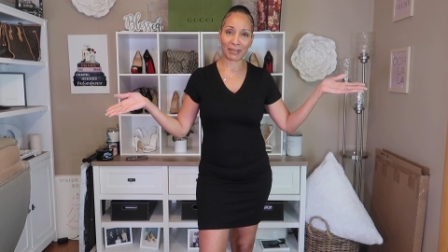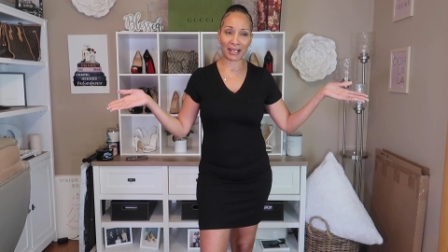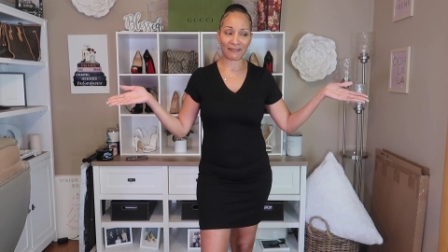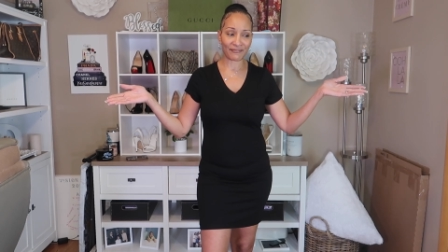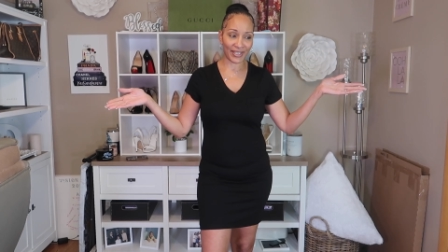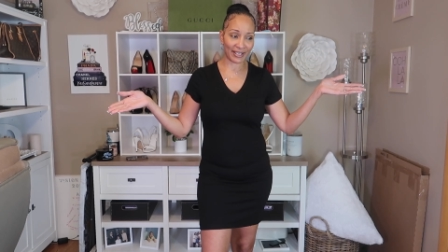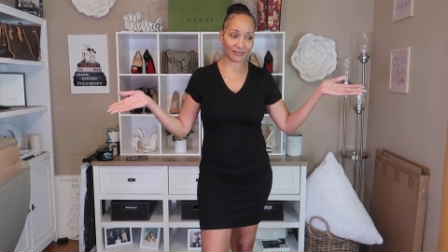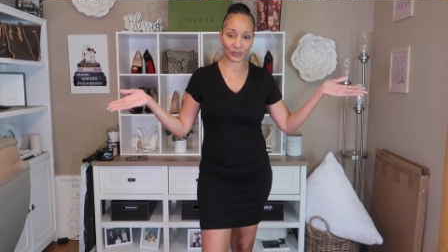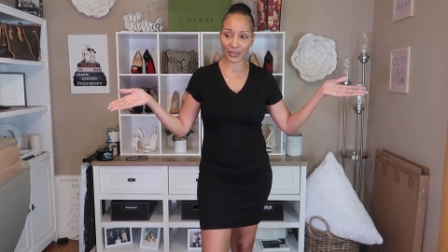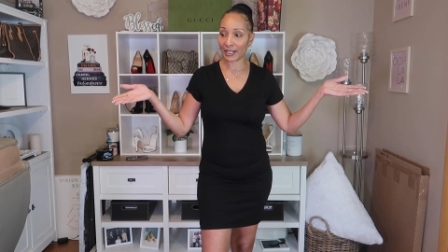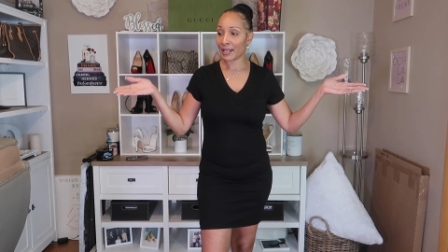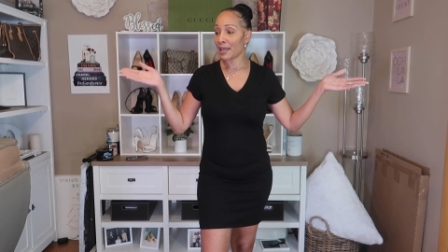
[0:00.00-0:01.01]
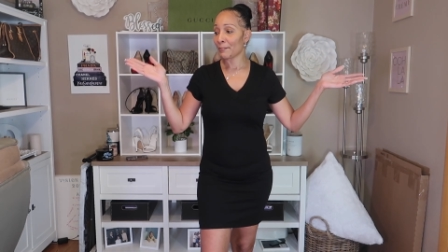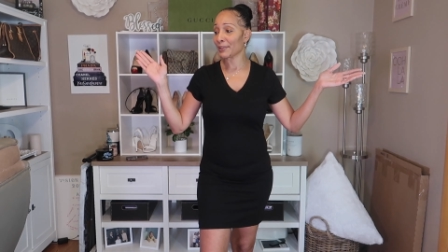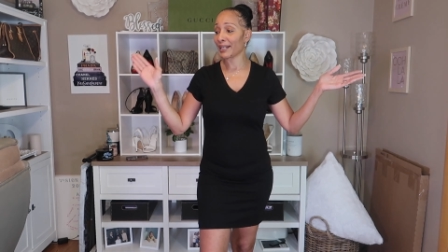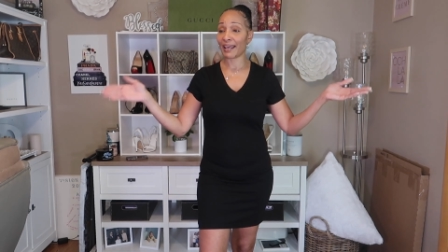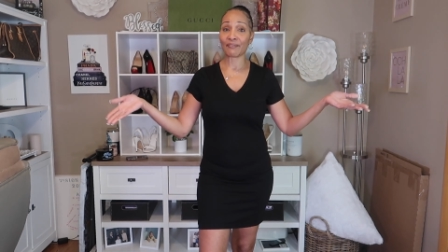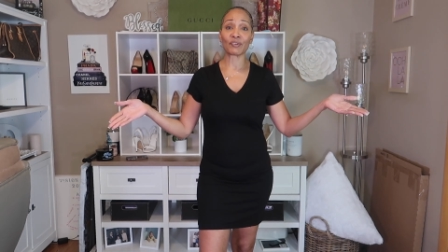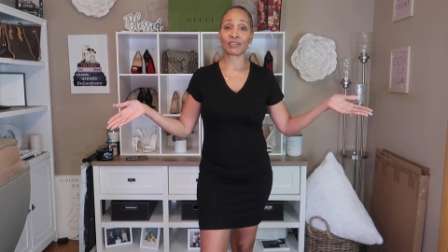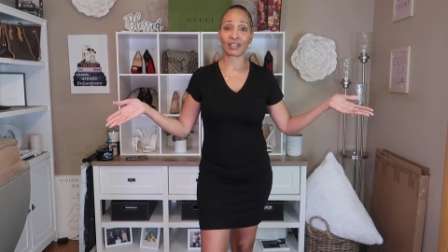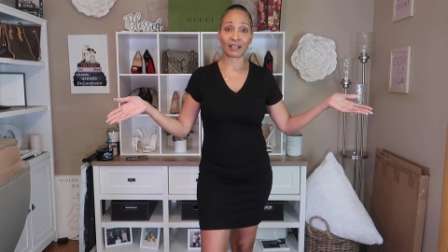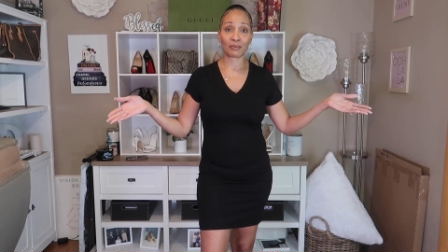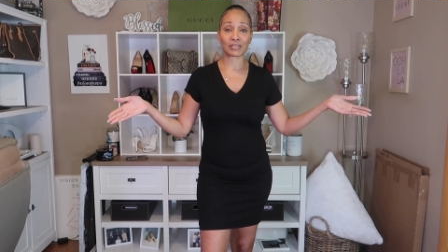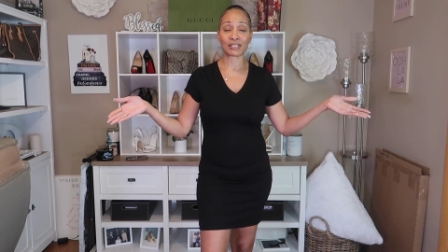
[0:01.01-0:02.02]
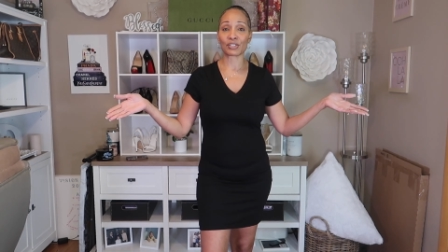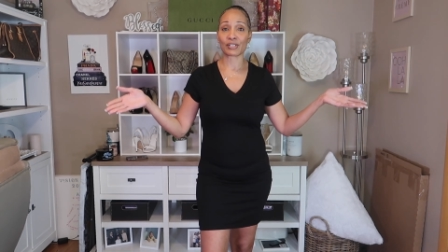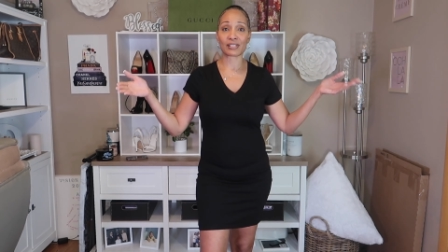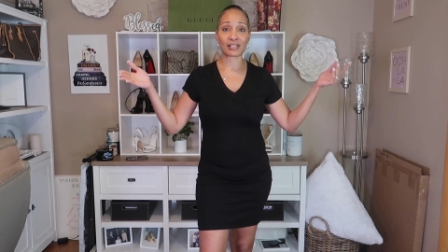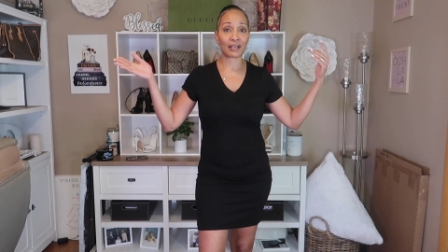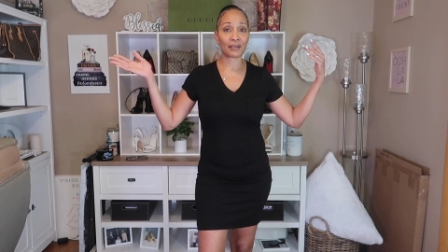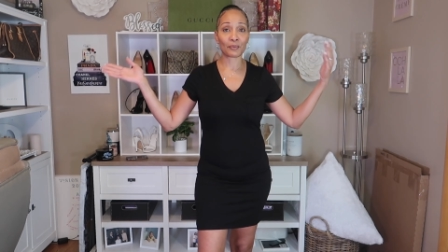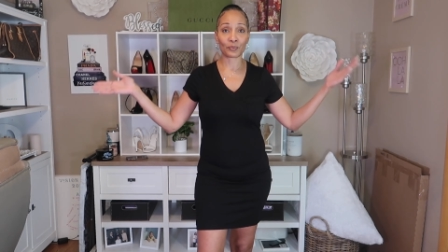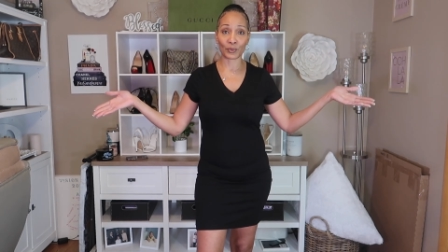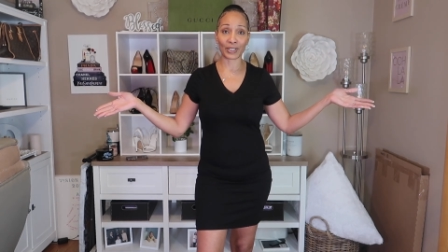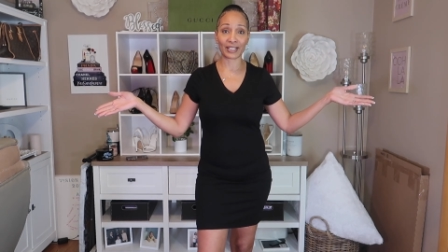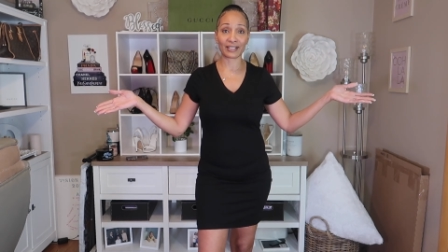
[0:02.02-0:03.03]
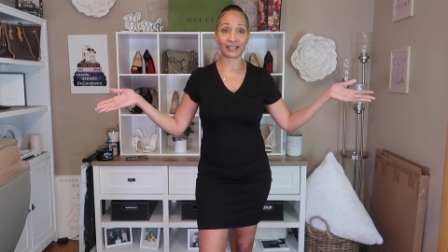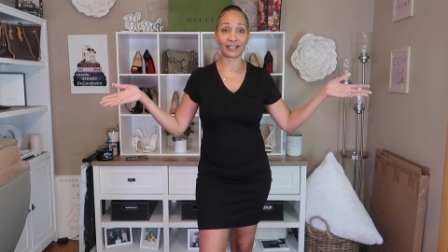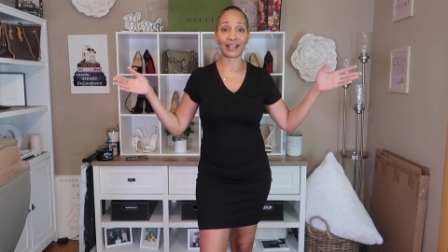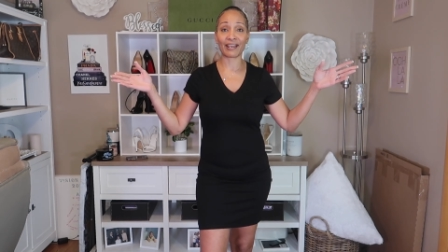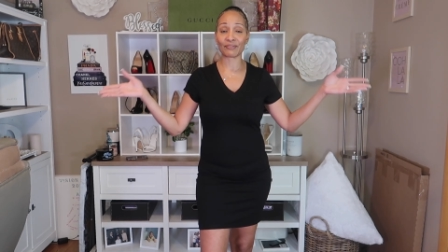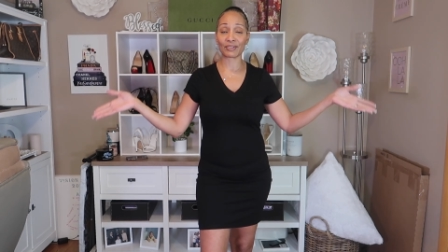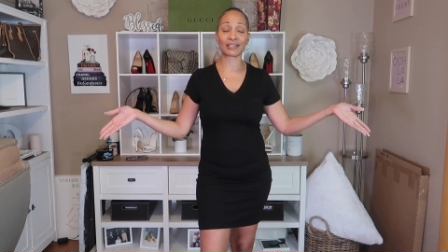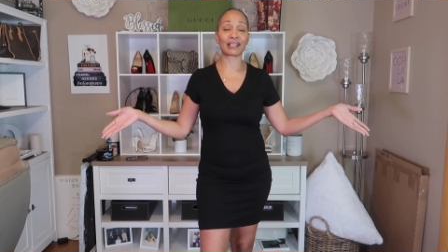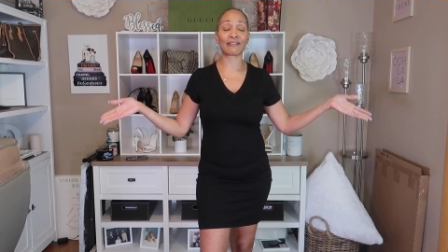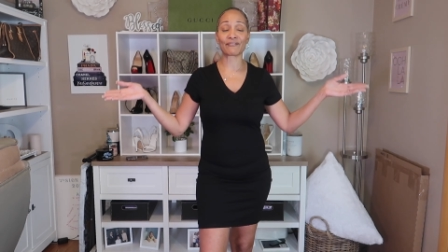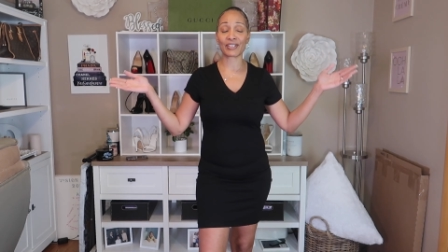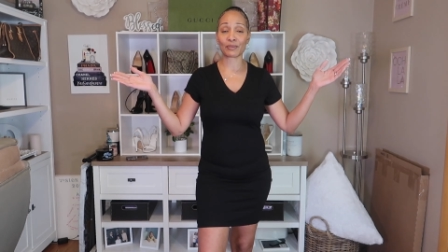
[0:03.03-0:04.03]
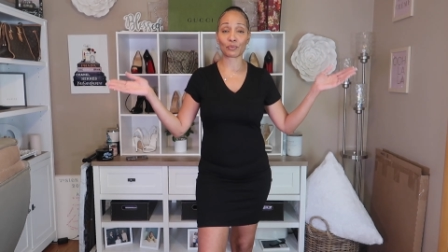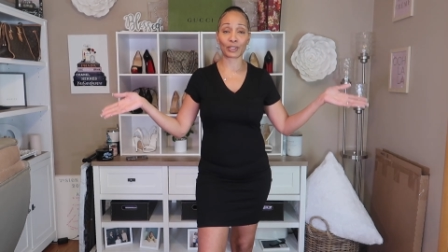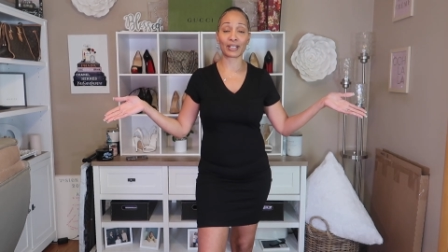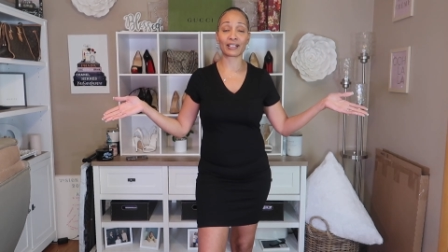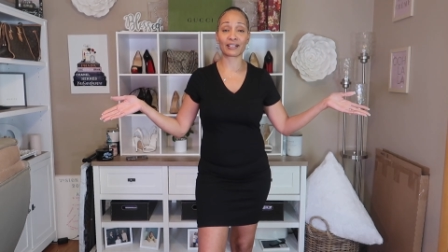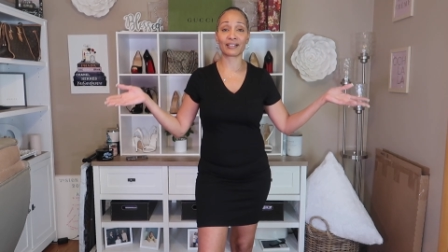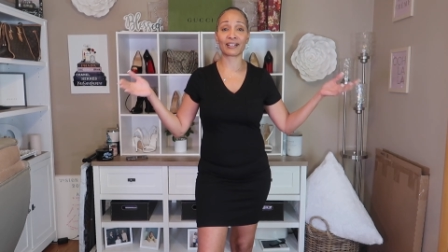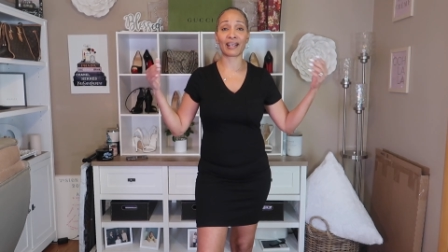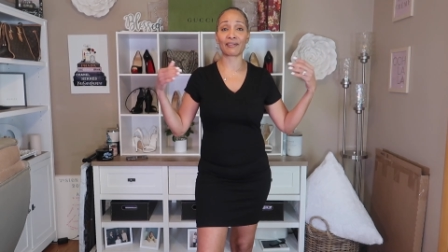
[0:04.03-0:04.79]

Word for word: my favorite, but everything was just really good. Everything fit really good.